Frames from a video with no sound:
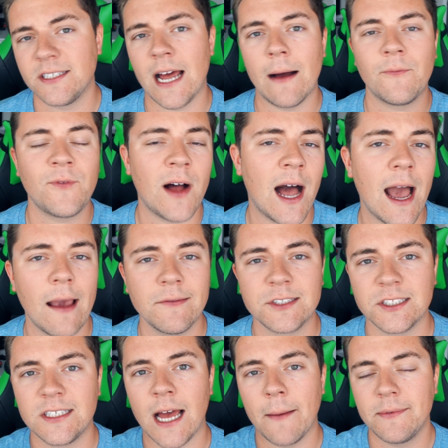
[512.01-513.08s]
top 5s
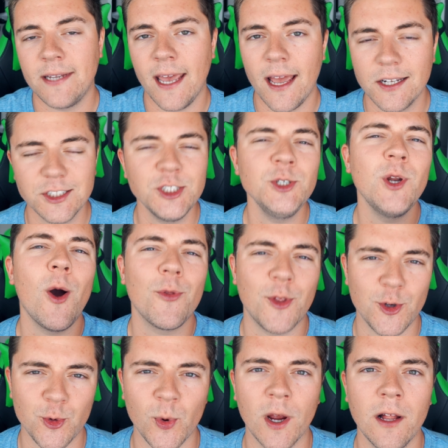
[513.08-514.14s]
and top 10s. You know the
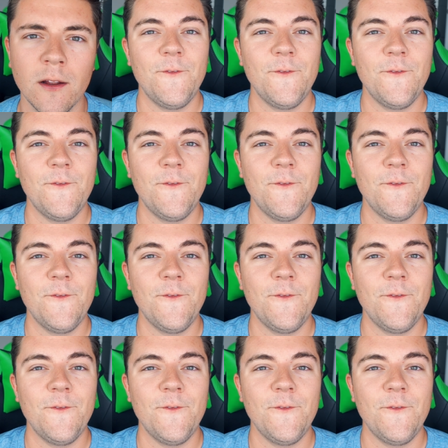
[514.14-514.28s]
drill.